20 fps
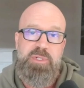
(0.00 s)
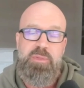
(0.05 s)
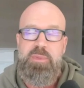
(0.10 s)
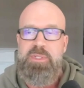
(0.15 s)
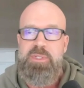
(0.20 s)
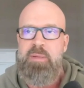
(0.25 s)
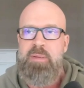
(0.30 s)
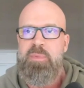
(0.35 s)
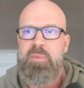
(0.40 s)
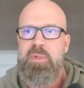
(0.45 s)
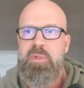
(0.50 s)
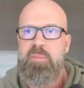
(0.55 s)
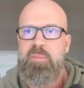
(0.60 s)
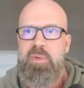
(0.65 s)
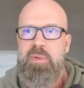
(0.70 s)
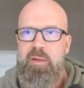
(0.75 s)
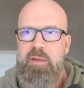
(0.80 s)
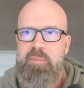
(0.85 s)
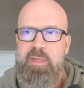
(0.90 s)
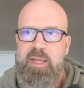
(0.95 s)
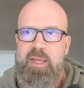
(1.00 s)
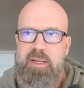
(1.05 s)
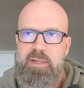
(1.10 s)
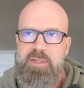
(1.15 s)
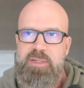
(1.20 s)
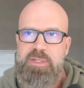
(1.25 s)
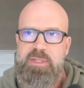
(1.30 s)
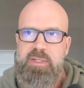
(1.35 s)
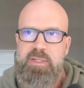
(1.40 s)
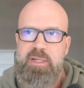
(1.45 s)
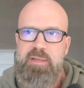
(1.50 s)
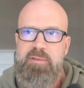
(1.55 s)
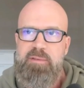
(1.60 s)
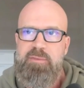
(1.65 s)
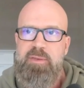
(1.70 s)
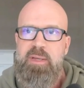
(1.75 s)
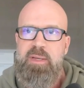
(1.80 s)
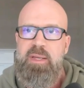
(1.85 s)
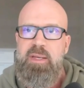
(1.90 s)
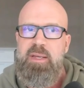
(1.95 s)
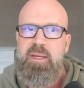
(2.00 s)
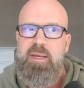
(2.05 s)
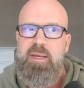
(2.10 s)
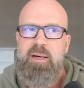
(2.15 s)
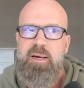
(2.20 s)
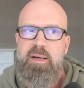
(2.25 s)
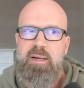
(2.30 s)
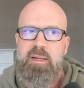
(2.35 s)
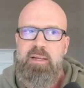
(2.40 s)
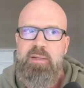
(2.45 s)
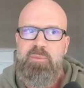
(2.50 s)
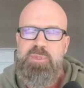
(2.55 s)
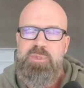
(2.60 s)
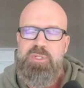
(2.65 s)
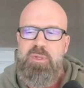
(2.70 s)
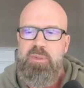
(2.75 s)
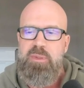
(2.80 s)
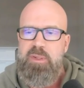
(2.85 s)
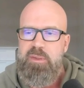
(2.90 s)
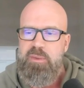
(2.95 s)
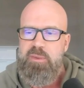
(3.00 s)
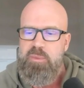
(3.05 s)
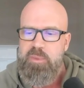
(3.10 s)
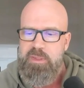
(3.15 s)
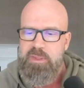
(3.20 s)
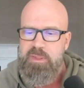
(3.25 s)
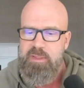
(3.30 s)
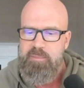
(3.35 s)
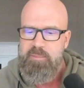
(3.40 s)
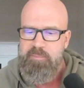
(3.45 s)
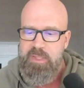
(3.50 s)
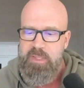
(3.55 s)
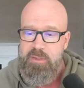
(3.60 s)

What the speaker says: to a temporary problem he had in his life, and was no longer with them.